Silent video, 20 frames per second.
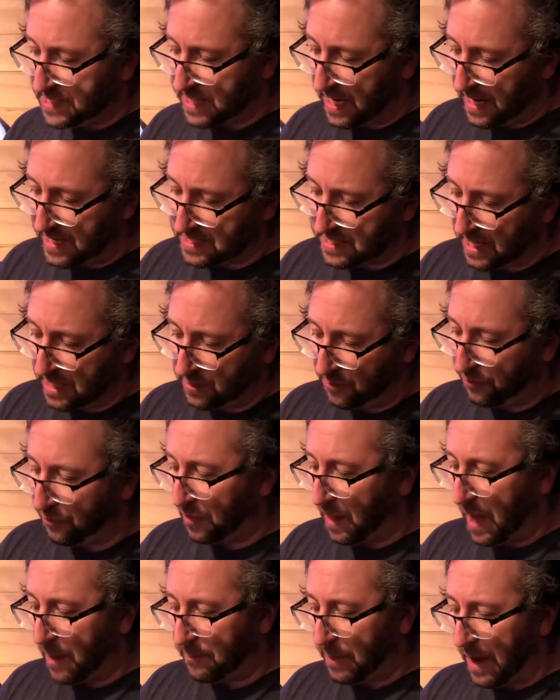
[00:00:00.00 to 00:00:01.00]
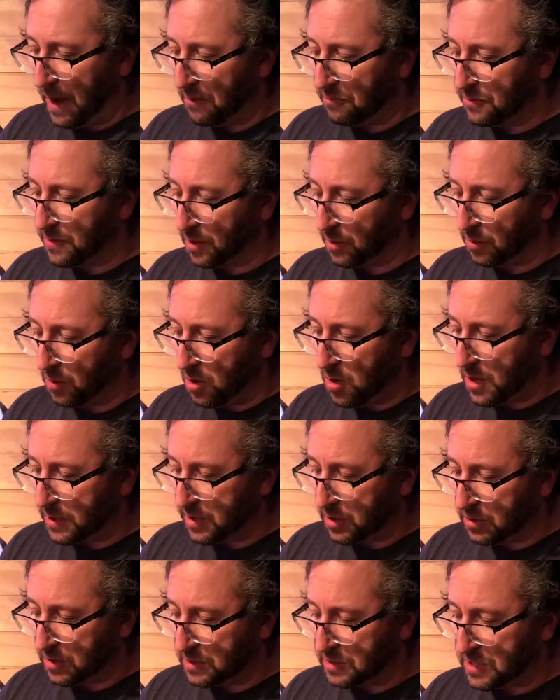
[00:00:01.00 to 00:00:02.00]
guys kind of flop out and they're long, you
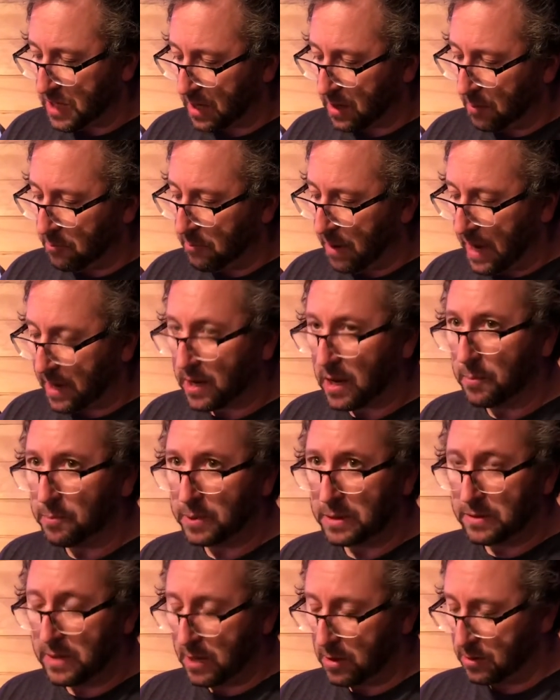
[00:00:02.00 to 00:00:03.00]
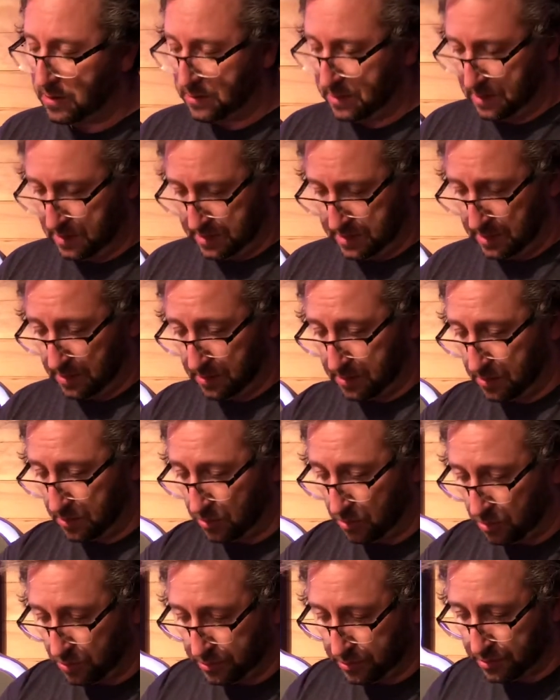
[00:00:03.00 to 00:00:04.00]
can tuck them back up in there into the silicone
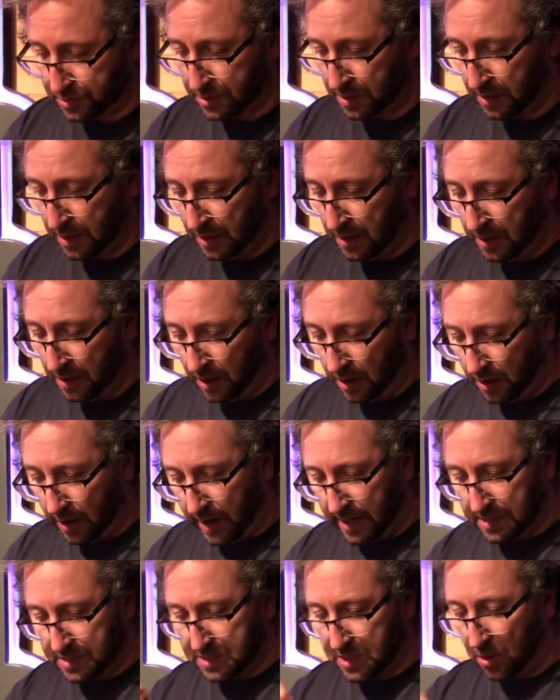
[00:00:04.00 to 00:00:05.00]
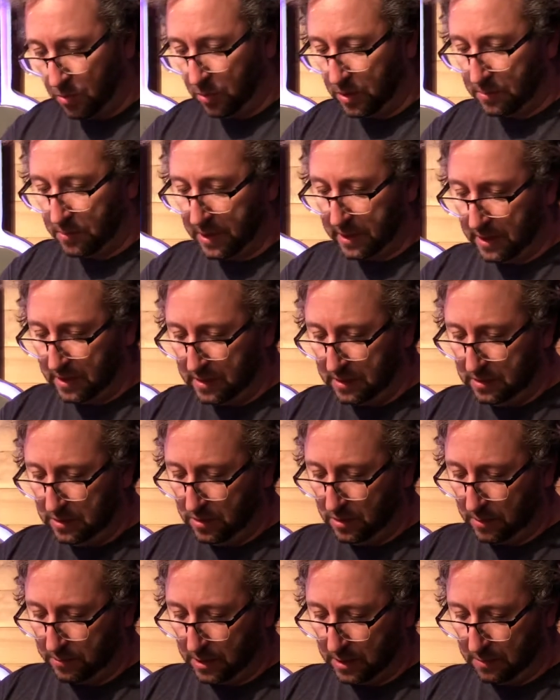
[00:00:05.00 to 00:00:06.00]
holders. All right, so what am I going to do?
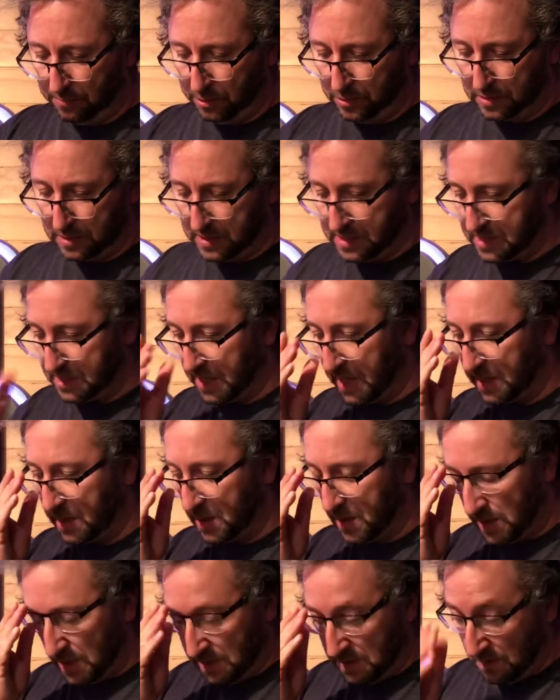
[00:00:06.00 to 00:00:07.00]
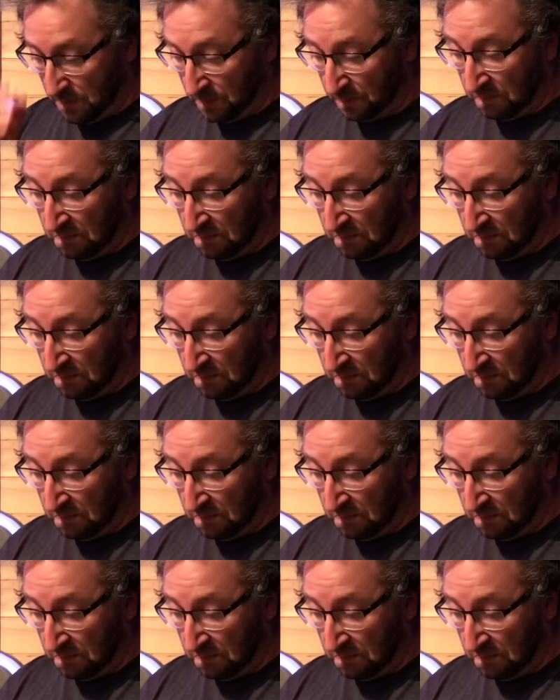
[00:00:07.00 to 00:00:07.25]
I'm going to put this thing on.